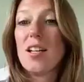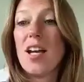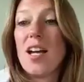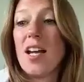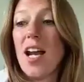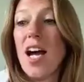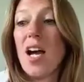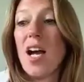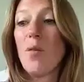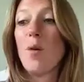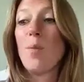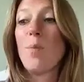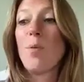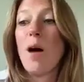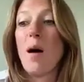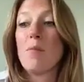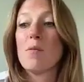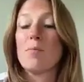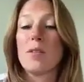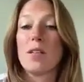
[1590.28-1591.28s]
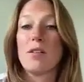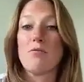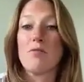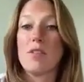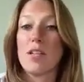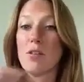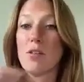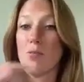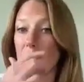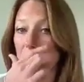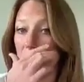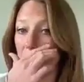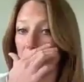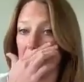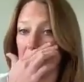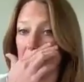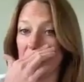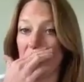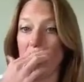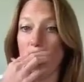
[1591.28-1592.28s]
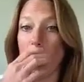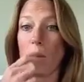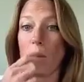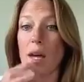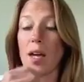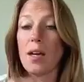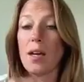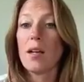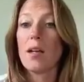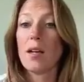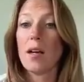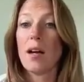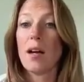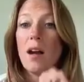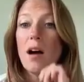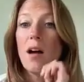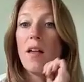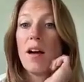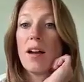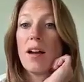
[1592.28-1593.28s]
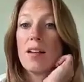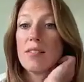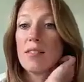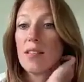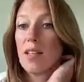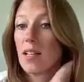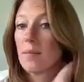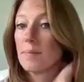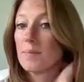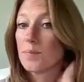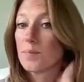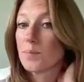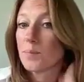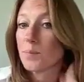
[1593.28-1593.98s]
And I will probably rewrite these all week, in all honesty.